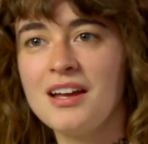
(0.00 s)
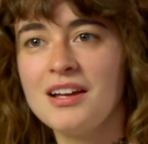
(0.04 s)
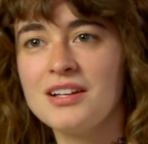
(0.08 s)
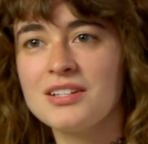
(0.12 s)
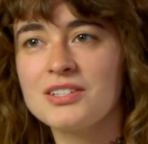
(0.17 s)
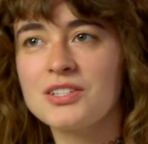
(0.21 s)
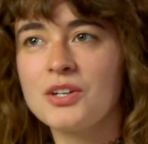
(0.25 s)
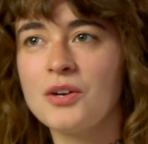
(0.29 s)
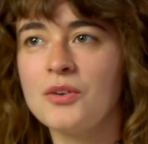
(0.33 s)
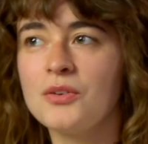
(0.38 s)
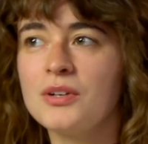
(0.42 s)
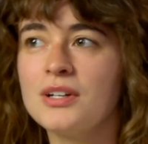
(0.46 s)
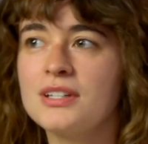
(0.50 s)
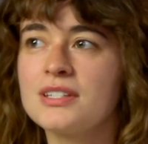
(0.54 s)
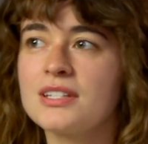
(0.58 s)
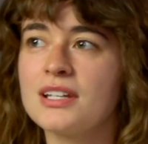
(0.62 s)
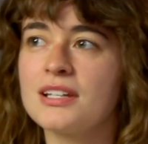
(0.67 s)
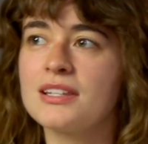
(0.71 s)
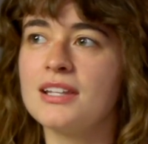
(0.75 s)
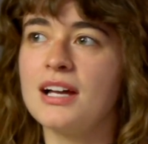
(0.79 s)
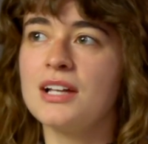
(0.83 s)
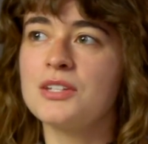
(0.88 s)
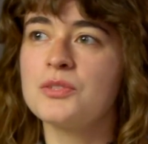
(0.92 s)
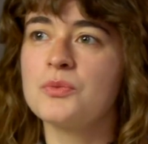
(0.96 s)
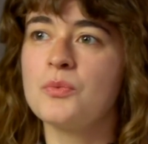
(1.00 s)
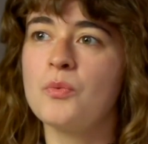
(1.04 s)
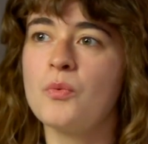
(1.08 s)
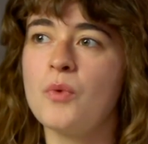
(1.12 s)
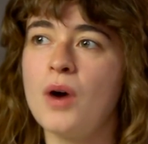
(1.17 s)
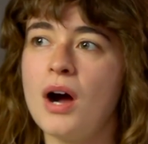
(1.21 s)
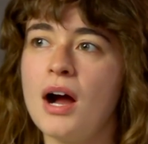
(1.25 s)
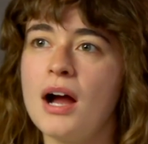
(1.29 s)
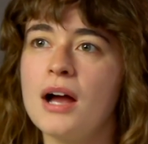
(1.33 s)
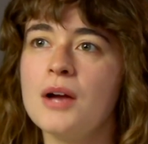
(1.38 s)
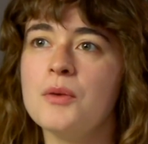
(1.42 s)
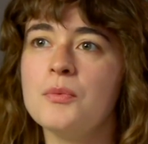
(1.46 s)
So it's like, that's
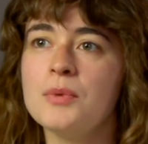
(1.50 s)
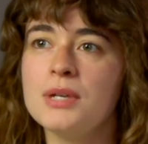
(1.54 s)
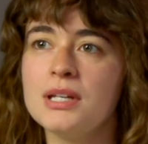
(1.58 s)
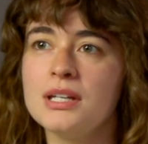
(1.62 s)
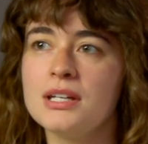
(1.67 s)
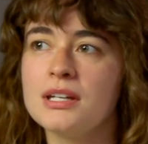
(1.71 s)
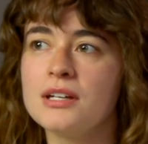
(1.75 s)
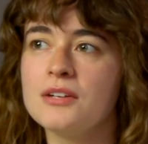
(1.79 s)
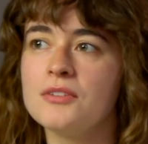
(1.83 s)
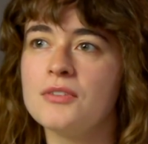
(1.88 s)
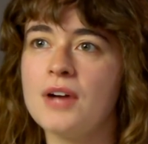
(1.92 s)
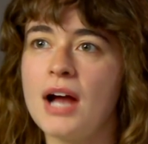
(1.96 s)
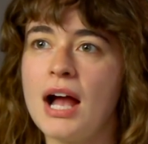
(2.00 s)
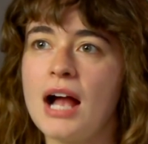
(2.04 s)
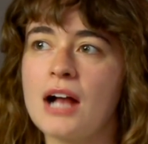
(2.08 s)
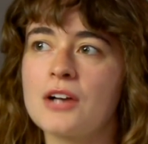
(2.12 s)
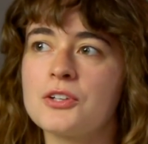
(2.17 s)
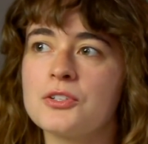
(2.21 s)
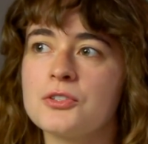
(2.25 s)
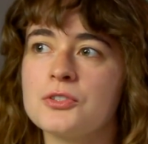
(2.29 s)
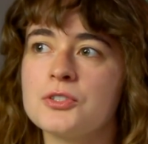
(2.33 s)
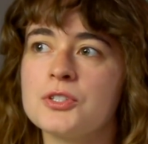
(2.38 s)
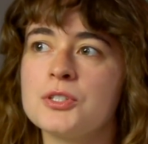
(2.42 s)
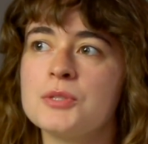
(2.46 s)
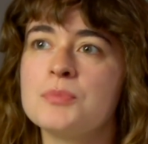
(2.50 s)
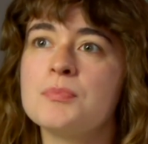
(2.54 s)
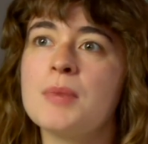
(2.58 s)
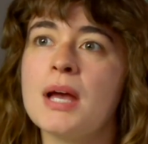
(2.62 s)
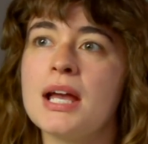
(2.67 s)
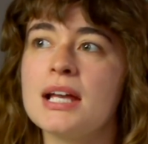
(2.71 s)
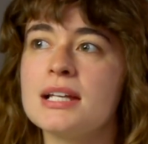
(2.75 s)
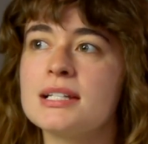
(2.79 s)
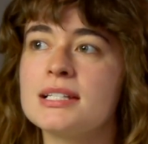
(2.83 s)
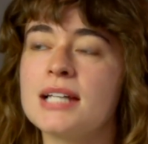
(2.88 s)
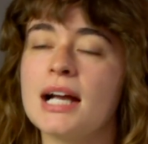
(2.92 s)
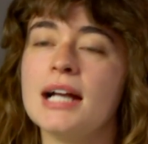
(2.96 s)
why we give actors
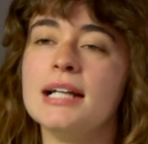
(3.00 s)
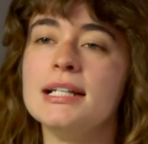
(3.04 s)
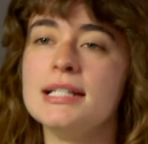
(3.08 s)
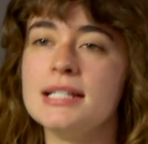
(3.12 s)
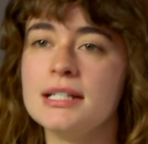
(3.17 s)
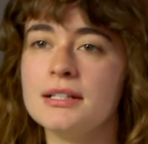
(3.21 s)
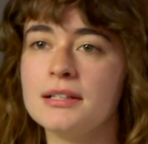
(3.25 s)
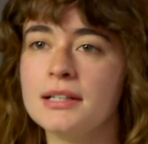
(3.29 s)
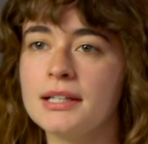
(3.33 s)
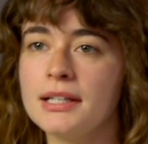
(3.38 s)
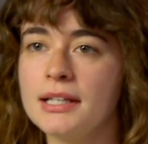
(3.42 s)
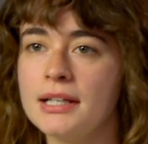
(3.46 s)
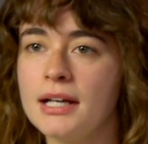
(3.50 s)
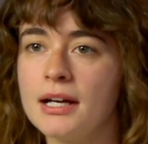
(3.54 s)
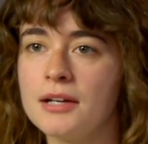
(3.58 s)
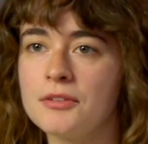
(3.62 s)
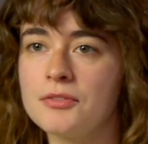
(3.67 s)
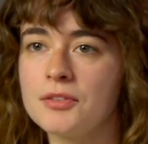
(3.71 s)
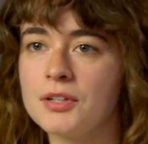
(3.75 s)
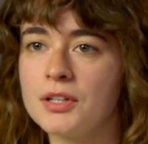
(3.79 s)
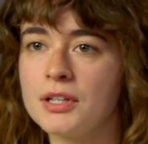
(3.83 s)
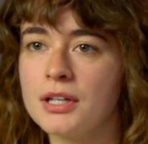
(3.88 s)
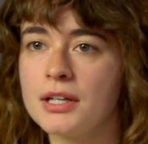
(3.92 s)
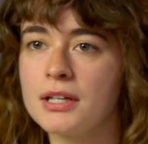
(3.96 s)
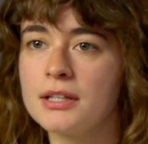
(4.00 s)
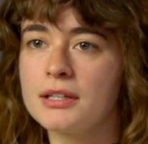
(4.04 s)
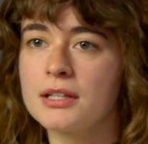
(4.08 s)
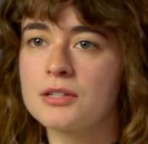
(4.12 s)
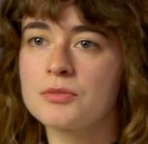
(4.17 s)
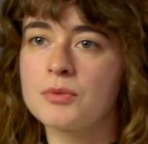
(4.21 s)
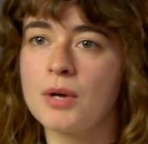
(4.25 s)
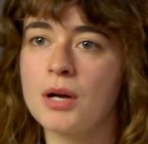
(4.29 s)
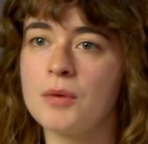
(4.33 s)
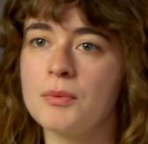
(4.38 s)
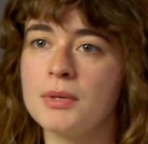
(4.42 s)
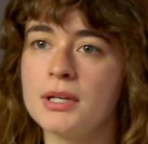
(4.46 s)
space, ideally, I feel like.
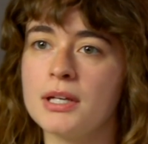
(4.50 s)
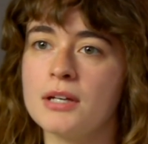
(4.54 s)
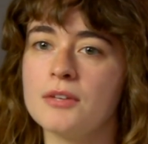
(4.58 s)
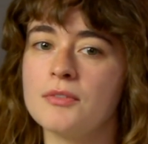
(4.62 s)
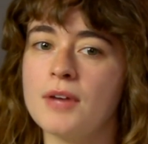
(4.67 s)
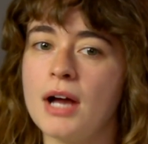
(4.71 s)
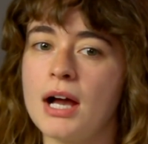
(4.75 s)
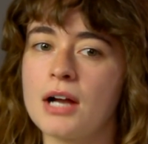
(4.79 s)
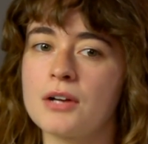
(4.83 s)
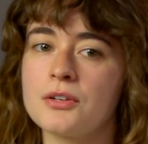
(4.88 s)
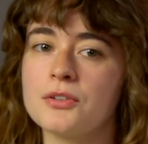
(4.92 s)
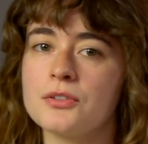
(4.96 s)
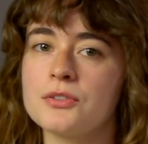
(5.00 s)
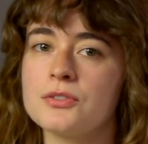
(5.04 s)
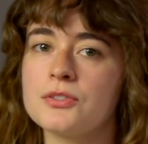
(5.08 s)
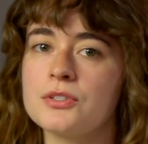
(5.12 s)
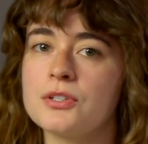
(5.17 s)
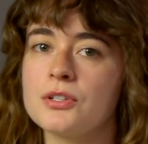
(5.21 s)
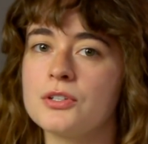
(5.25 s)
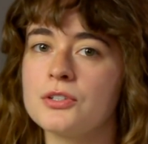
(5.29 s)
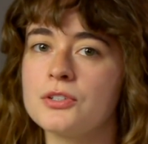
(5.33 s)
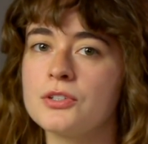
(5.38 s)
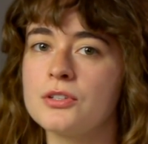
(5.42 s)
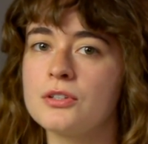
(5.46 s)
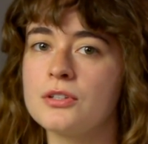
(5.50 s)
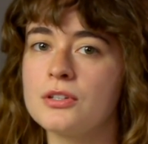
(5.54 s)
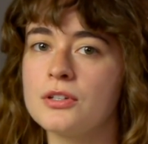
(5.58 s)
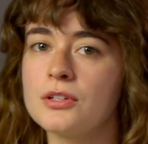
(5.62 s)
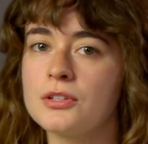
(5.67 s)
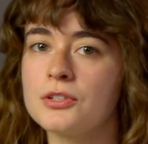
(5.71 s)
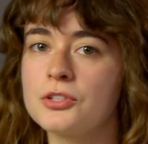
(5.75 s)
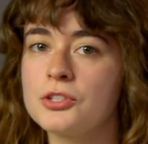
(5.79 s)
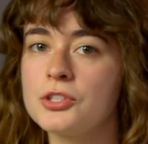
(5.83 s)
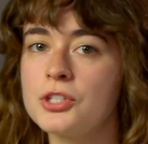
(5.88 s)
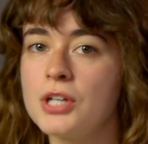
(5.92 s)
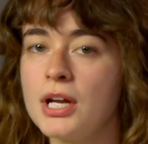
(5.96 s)
That's why we give actors
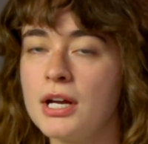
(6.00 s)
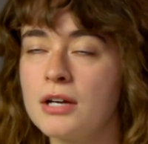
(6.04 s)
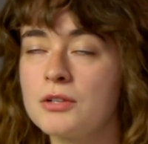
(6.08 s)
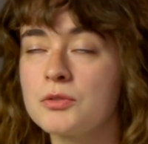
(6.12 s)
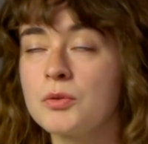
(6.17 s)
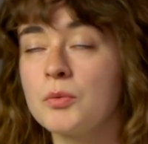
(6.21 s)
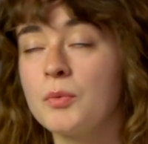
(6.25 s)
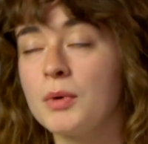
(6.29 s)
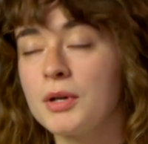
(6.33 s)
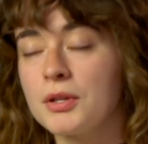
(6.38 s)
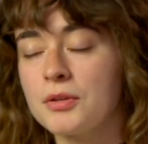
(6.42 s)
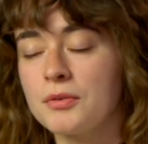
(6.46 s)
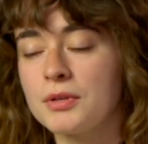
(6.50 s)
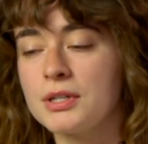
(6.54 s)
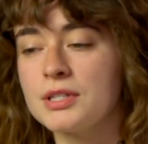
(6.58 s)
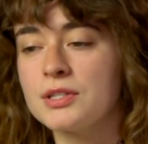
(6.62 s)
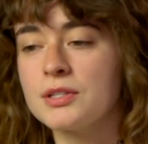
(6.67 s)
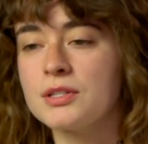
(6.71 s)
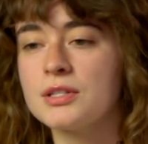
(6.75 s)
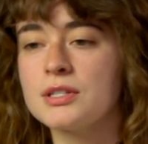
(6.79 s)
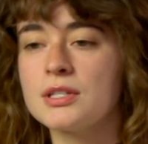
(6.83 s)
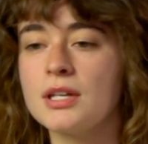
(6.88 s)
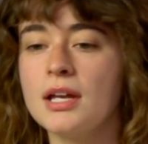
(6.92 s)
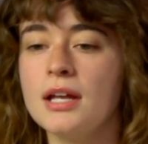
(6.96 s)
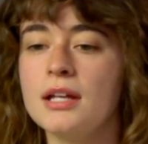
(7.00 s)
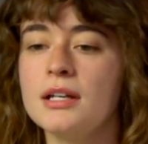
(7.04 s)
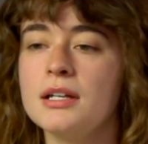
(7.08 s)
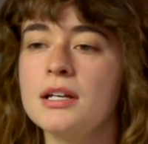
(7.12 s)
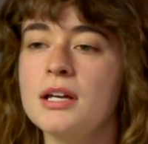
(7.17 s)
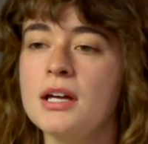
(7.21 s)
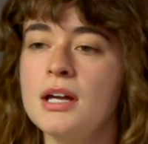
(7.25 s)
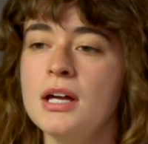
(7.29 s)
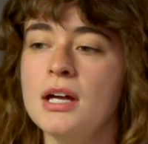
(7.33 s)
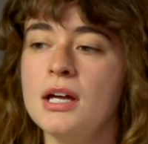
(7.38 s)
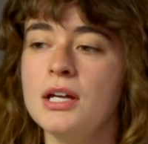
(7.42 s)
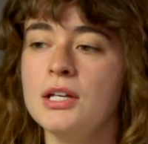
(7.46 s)
their chairs, or one of the reasons. And,
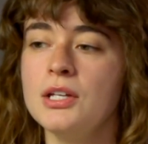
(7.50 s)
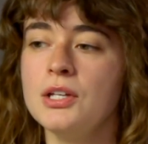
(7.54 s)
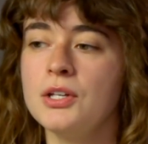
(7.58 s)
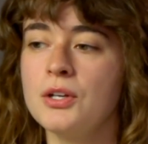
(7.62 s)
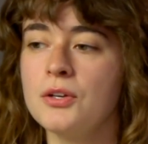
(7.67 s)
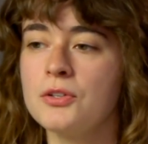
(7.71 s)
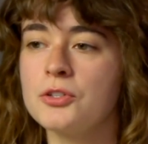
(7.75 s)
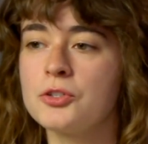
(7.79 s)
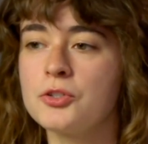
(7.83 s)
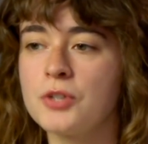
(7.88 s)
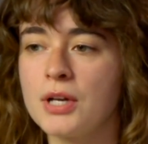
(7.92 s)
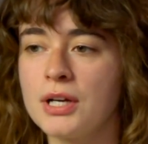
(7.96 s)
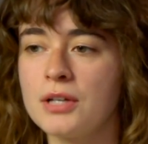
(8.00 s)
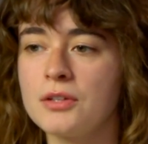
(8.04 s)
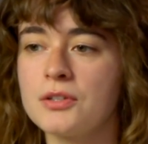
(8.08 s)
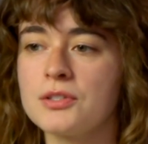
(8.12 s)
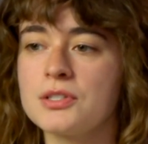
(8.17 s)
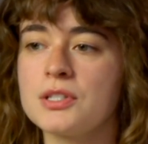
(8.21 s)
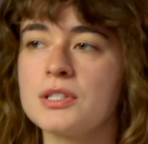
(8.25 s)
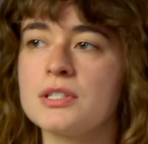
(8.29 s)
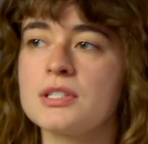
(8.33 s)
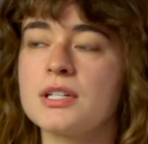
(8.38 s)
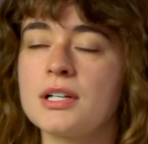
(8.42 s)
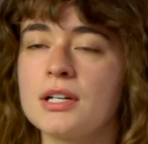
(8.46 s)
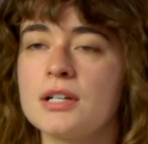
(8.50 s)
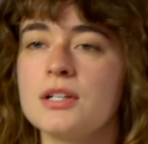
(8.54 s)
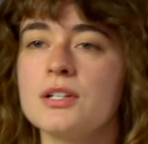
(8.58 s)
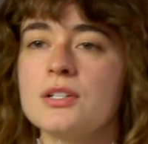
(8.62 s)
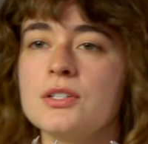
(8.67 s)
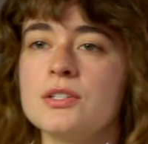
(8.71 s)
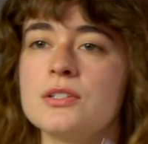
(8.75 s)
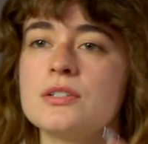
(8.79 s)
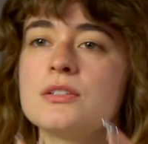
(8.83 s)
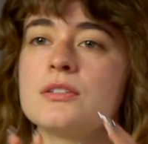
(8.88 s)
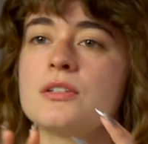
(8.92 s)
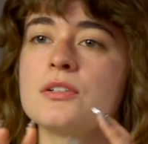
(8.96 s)
you know, the trailers, and it's like,
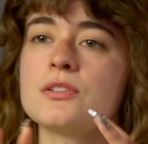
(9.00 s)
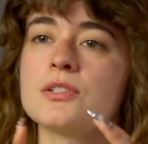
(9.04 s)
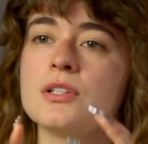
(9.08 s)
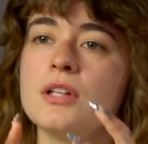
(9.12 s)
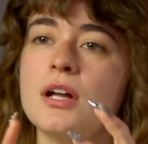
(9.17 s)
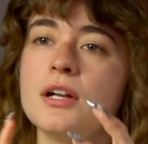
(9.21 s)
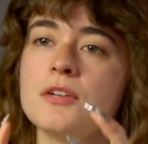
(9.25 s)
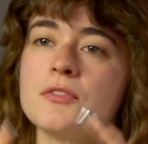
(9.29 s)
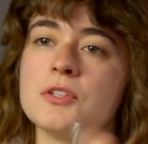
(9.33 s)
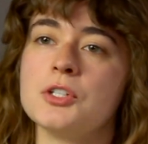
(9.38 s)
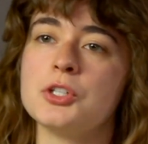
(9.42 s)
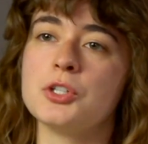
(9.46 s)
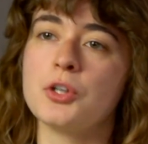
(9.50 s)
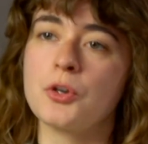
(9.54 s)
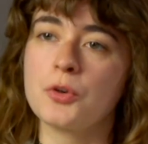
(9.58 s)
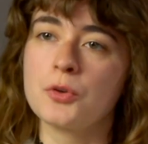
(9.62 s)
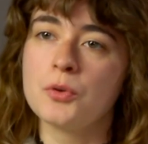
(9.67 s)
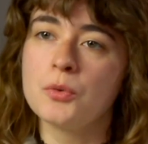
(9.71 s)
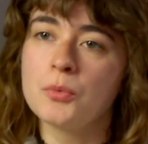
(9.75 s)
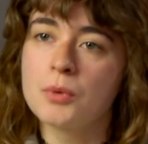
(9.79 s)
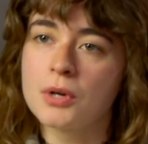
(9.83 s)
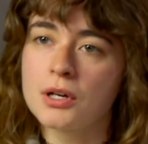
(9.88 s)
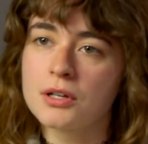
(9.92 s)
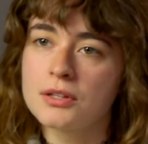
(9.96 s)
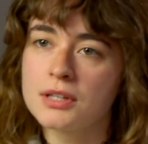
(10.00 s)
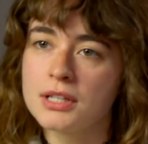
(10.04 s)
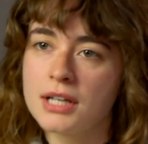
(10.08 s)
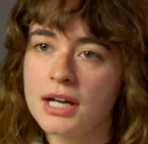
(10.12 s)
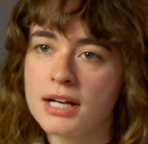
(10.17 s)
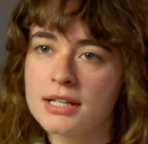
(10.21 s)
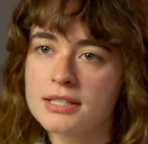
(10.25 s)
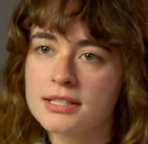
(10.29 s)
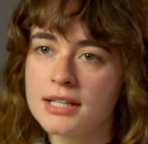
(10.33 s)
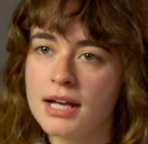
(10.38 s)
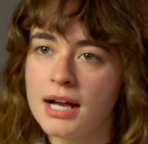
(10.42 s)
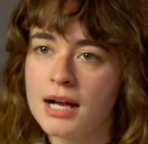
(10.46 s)
because there's a lot of internal work that
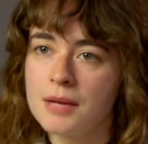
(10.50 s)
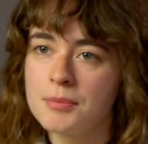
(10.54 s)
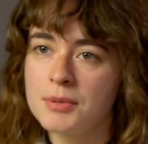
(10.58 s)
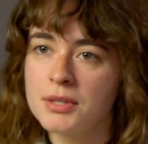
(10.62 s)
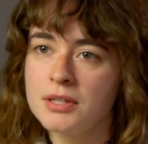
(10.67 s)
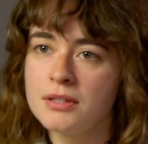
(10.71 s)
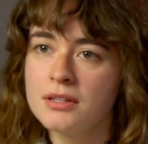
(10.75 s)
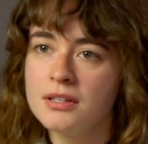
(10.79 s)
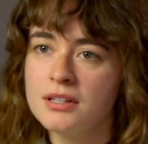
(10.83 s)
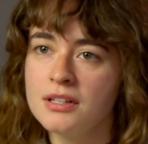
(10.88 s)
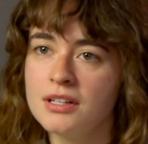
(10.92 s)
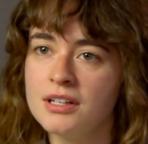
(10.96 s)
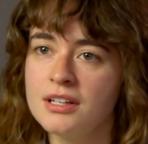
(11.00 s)
has to happen.